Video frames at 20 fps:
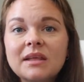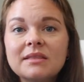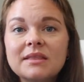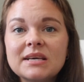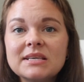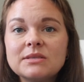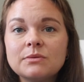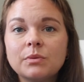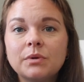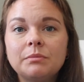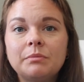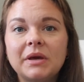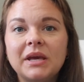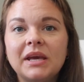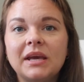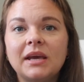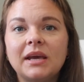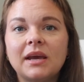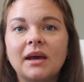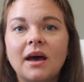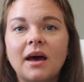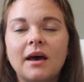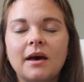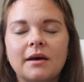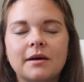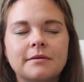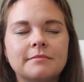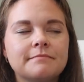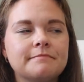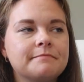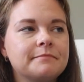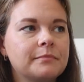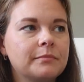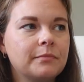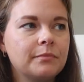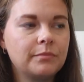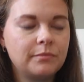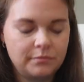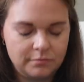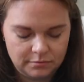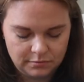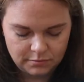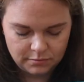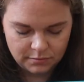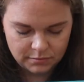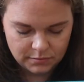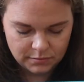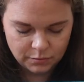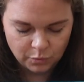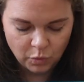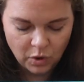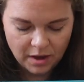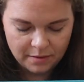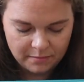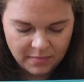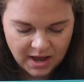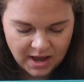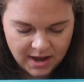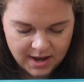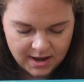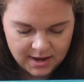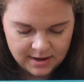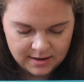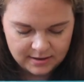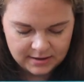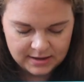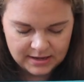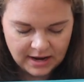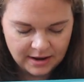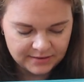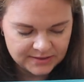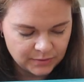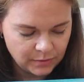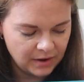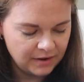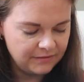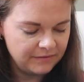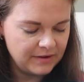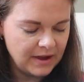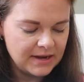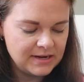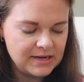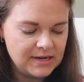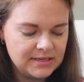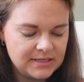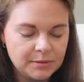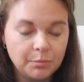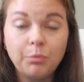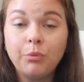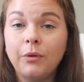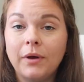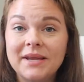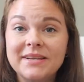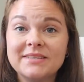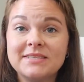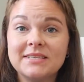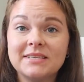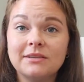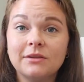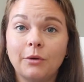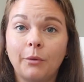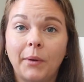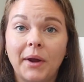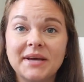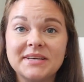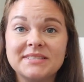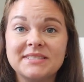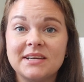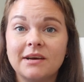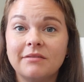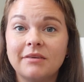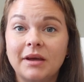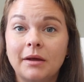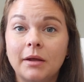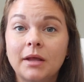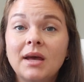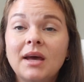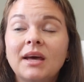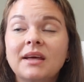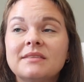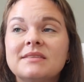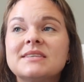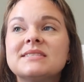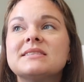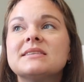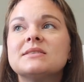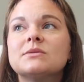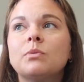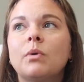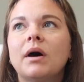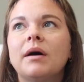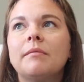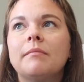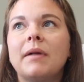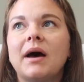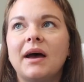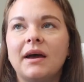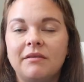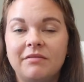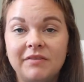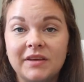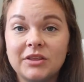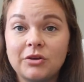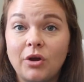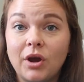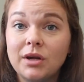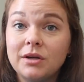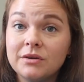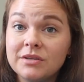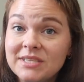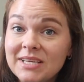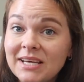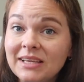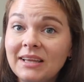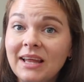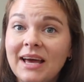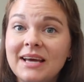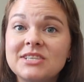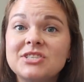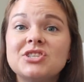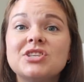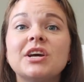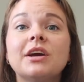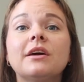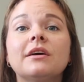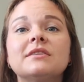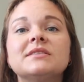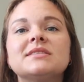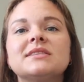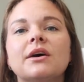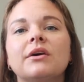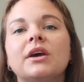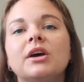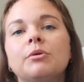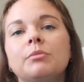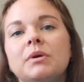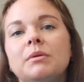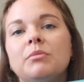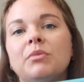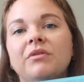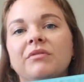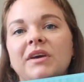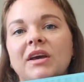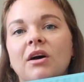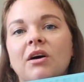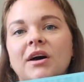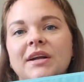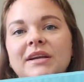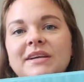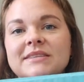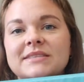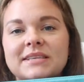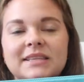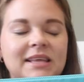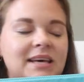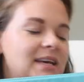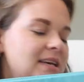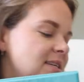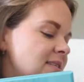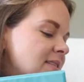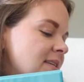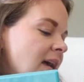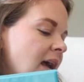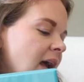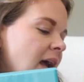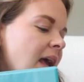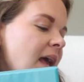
This would be and that's why I need to print the rest of it. This is what my 5th grader did last year, and so he'll be moving on into this